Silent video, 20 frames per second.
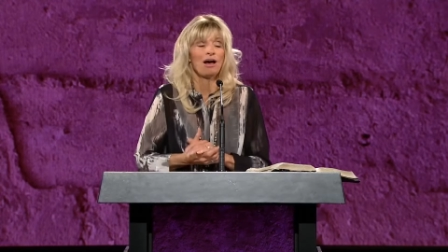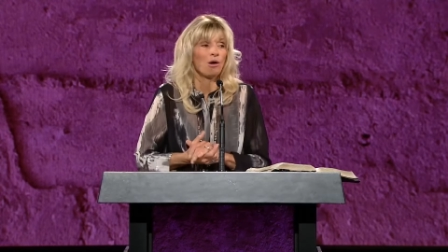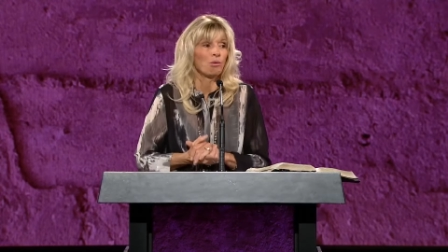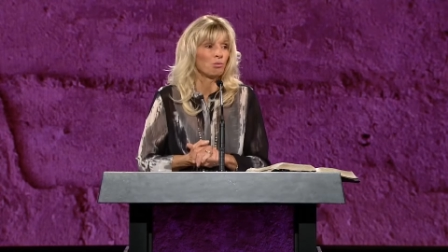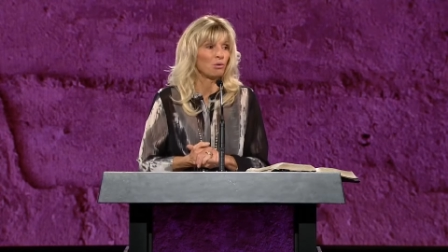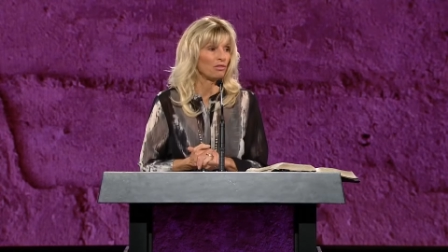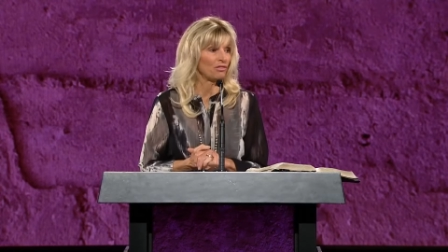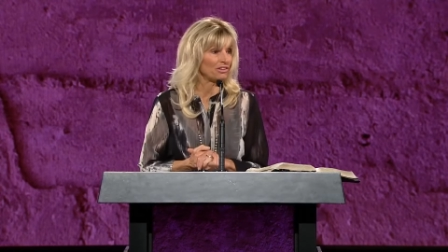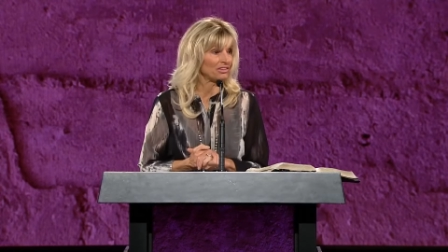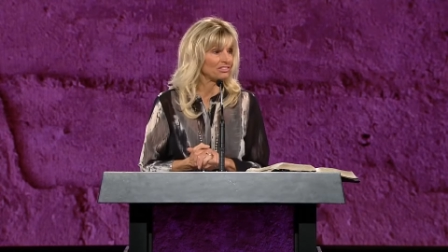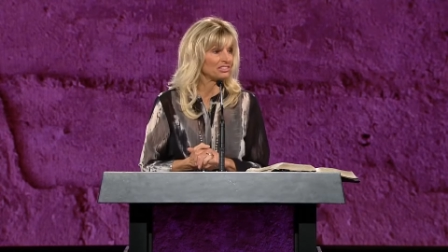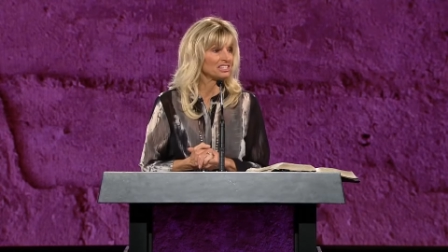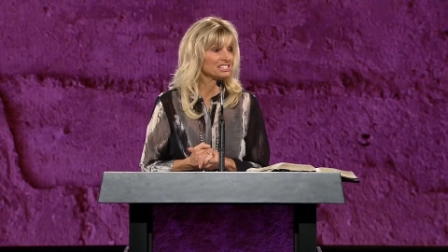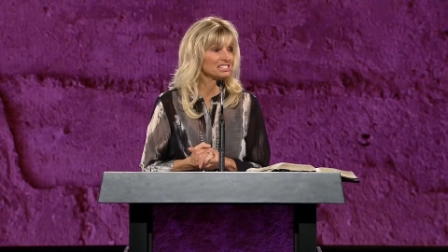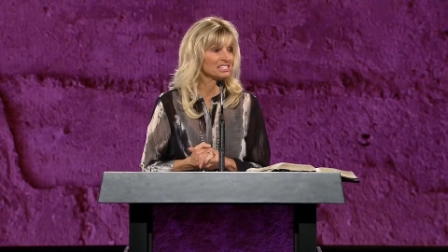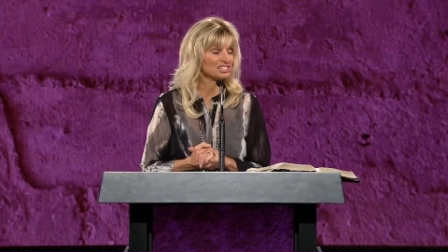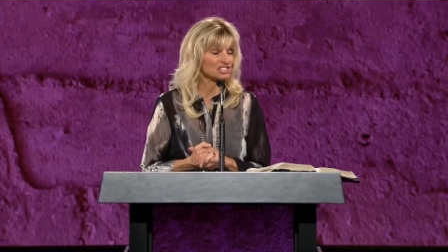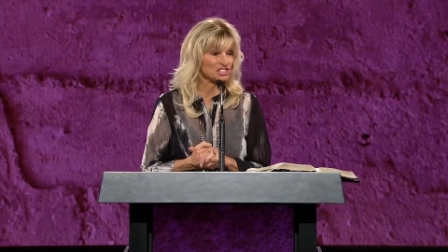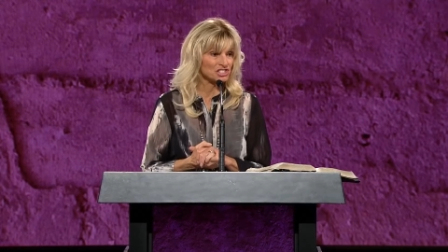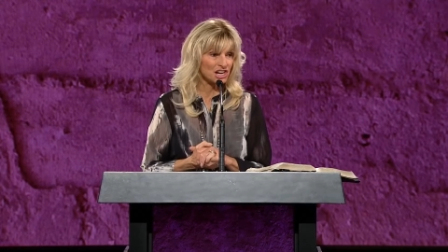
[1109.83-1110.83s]
what the, this
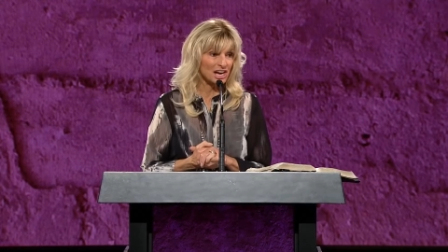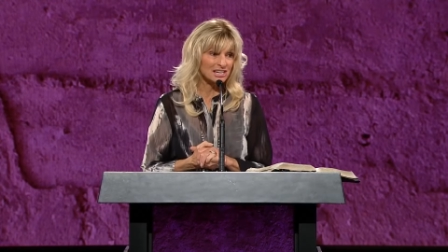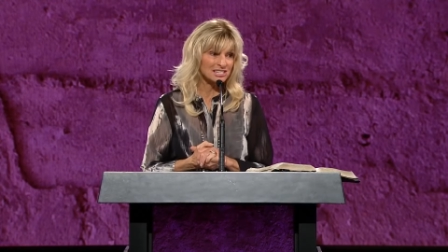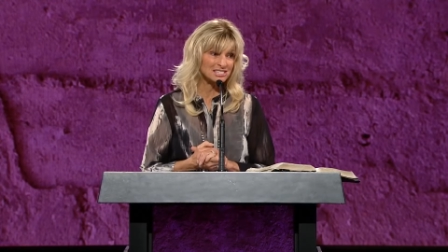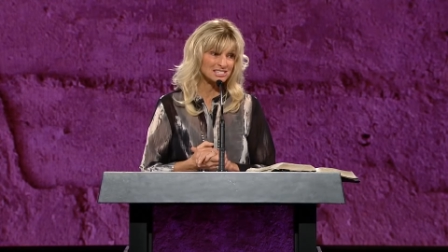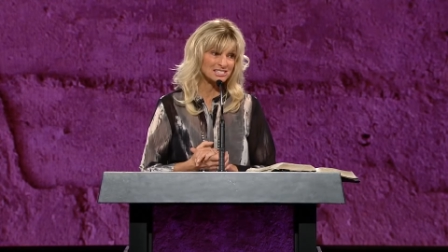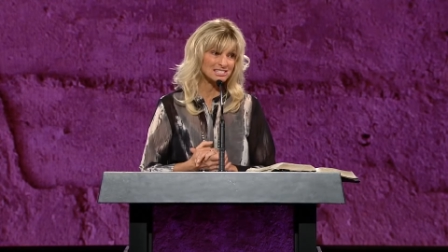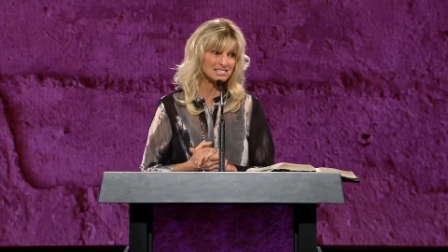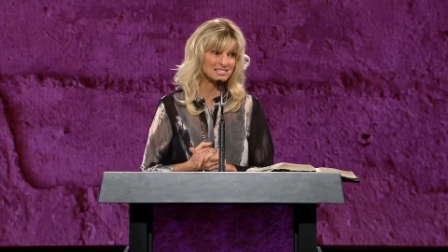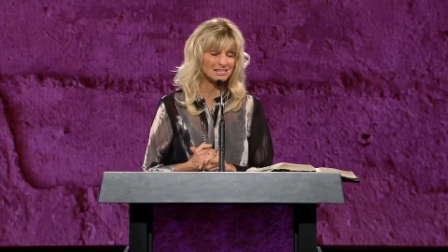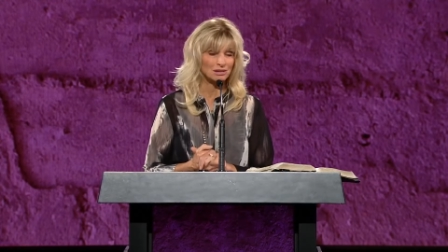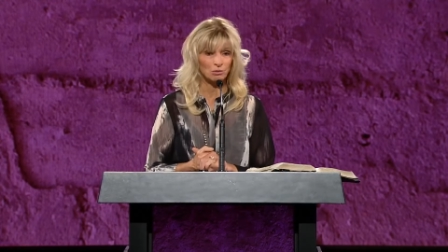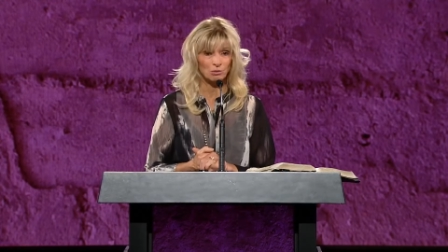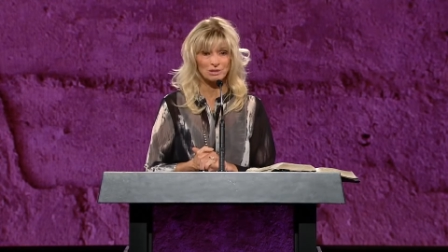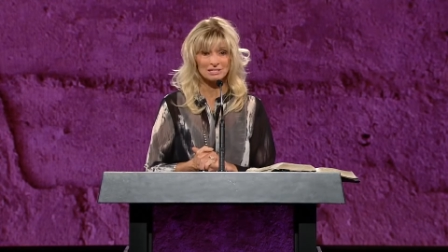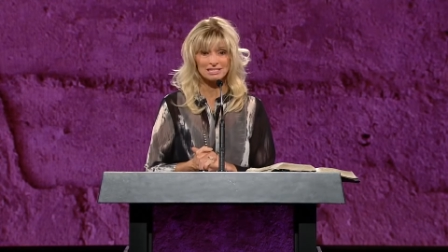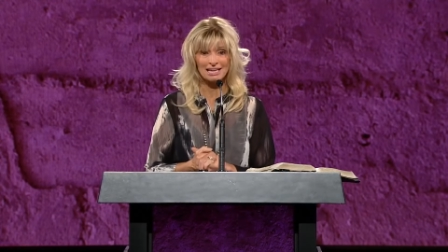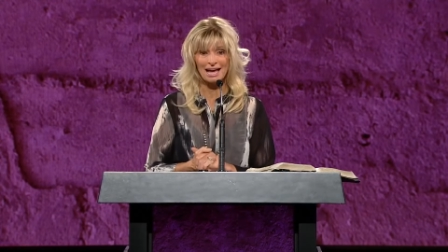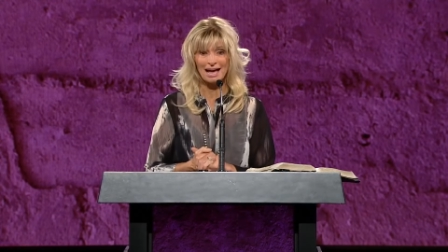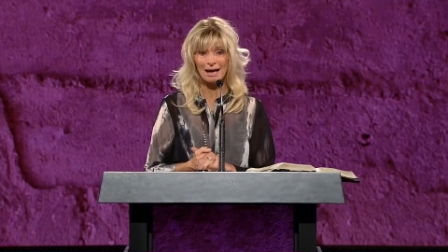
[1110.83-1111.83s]
injustice that
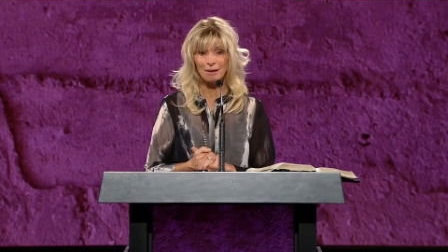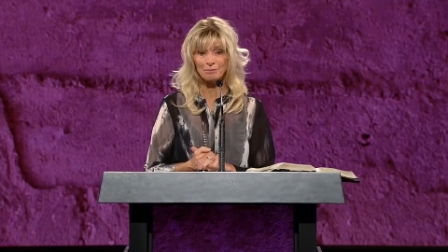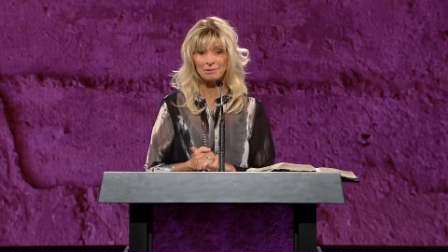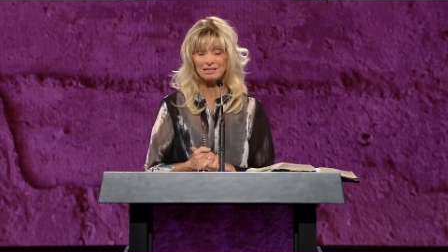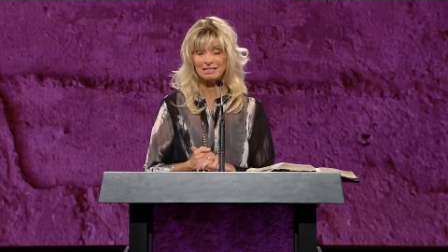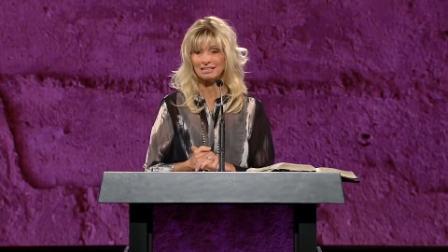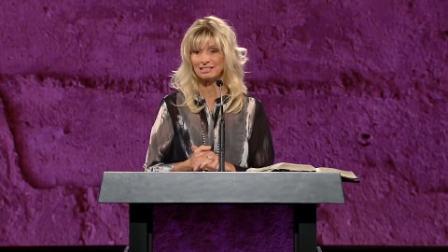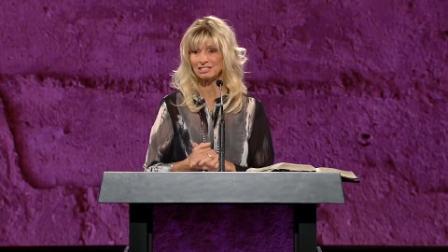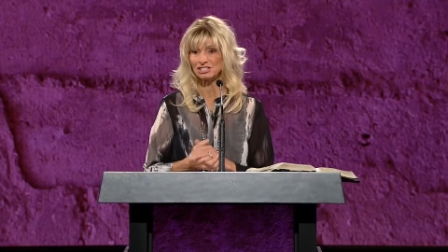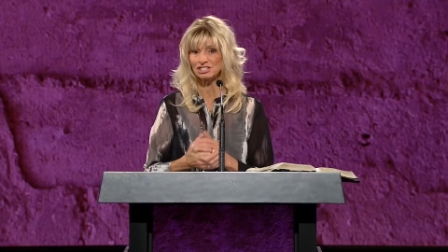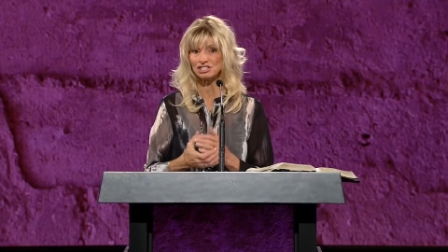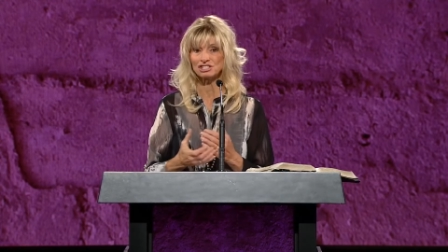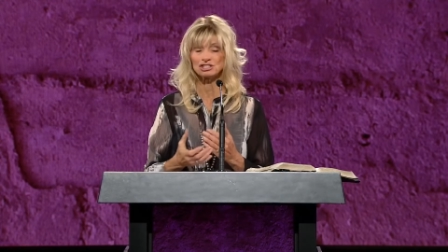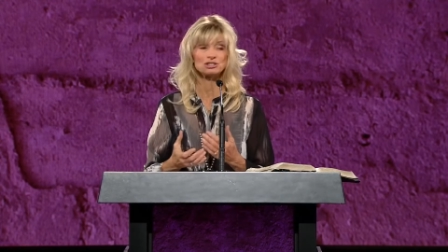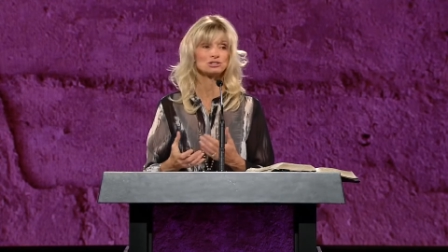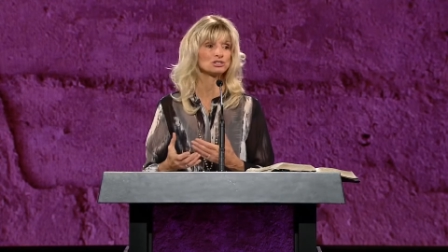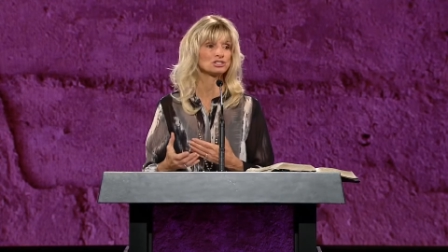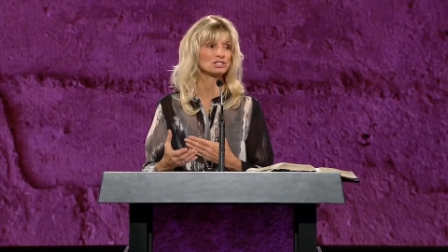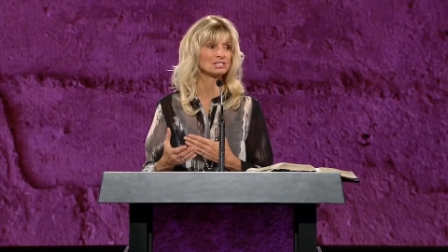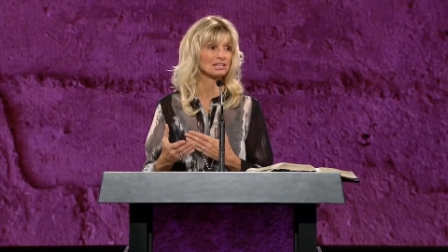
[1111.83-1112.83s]
was happening just
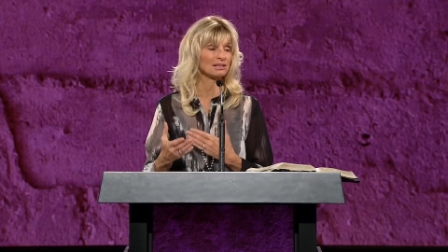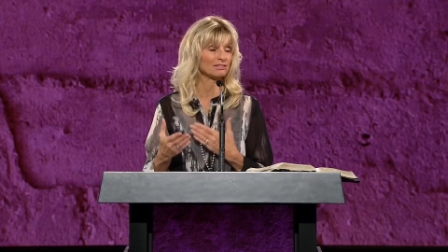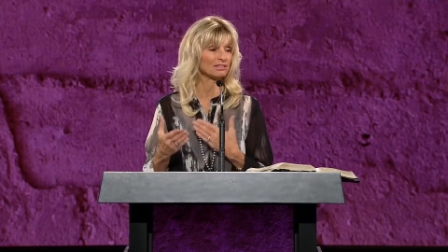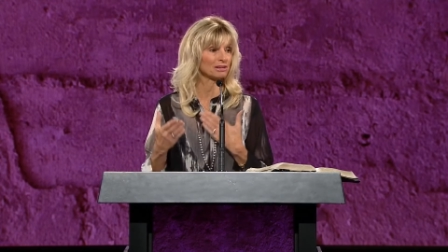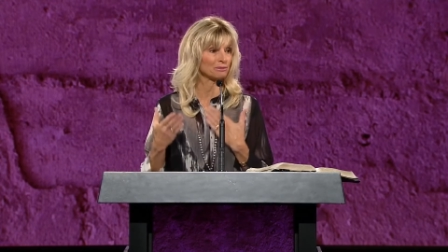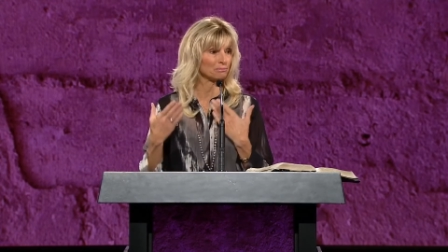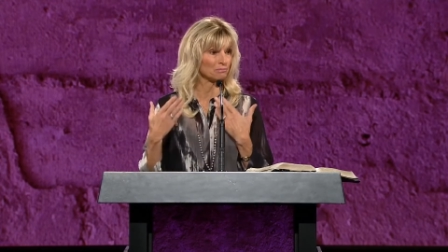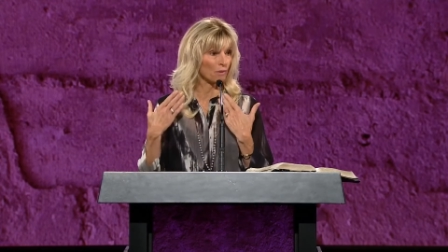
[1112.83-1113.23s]
to see the